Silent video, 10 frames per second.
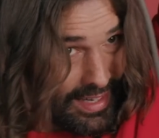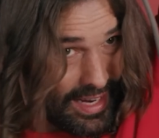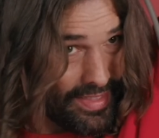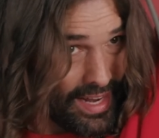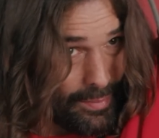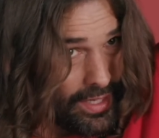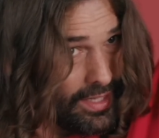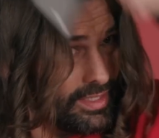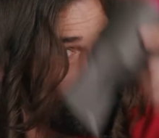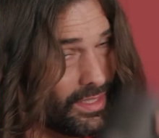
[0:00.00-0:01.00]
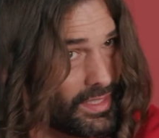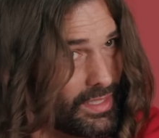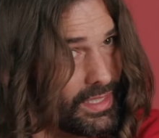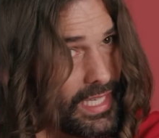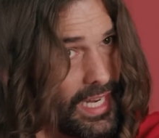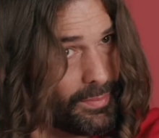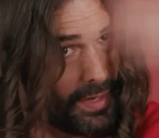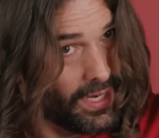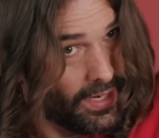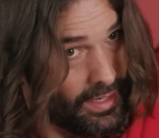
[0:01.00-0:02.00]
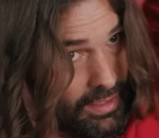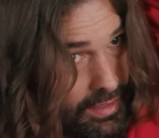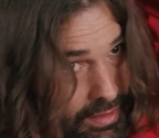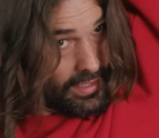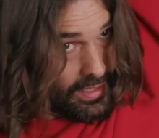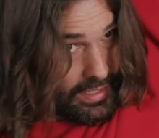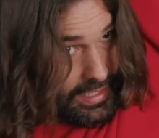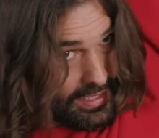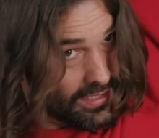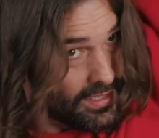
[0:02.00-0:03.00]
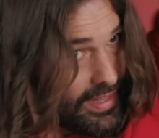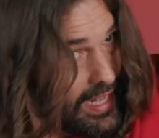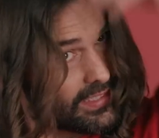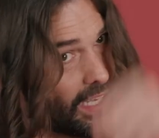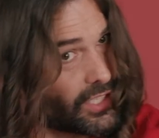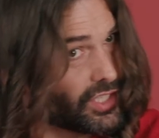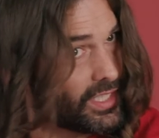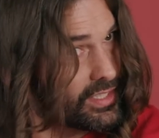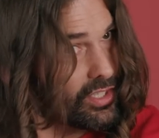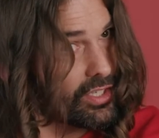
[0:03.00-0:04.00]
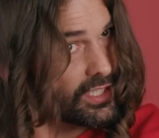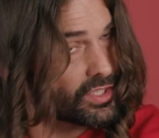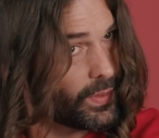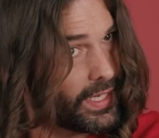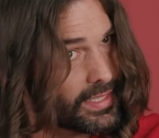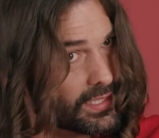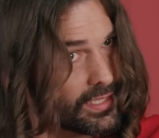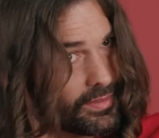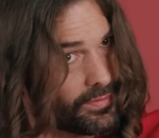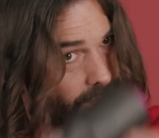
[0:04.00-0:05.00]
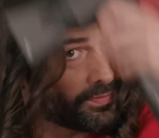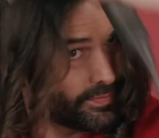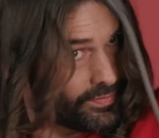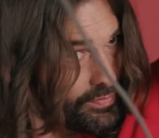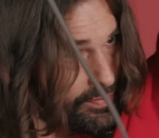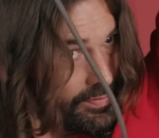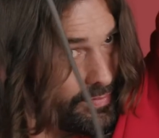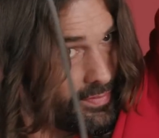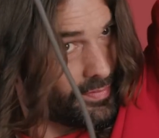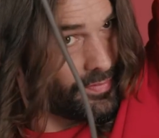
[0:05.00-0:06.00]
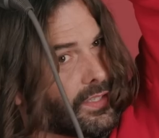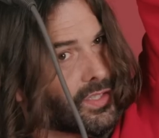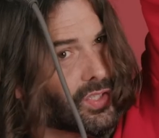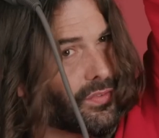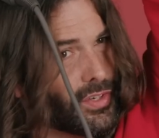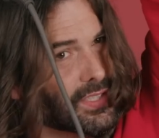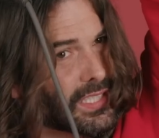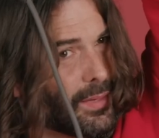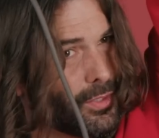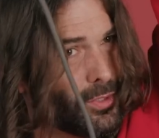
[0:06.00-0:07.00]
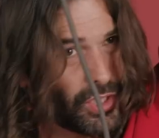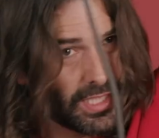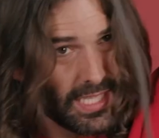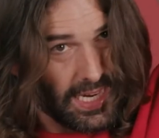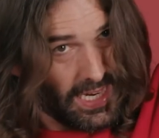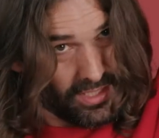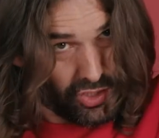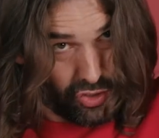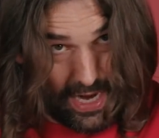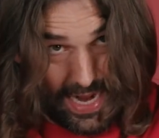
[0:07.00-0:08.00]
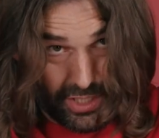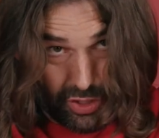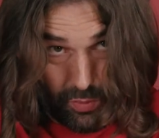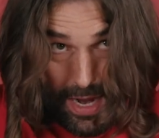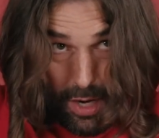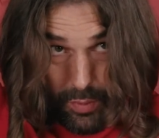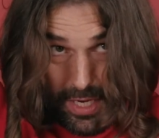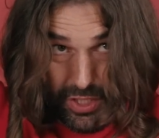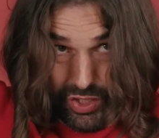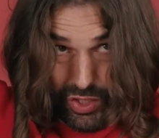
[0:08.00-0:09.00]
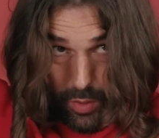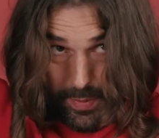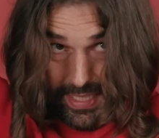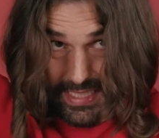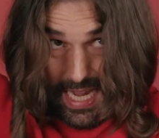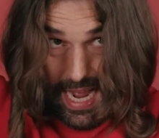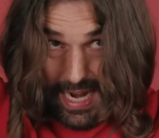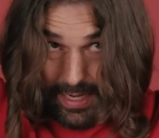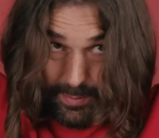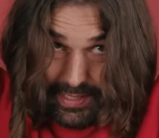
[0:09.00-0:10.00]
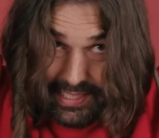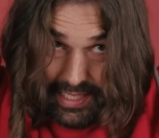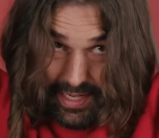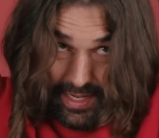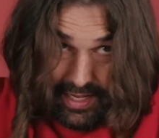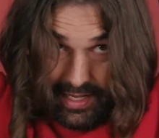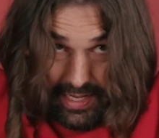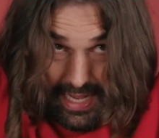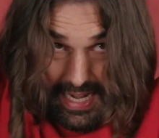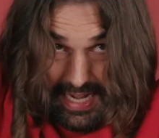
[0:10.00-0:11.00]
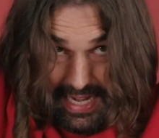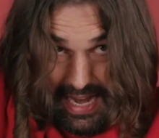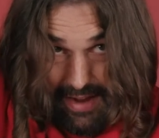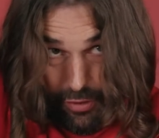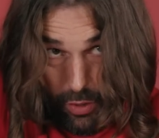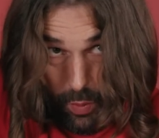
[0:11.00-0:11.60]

And then I'm gonna take my ends of that section and start to twist. So if you're someone who just like has tried to round brush so many times and it never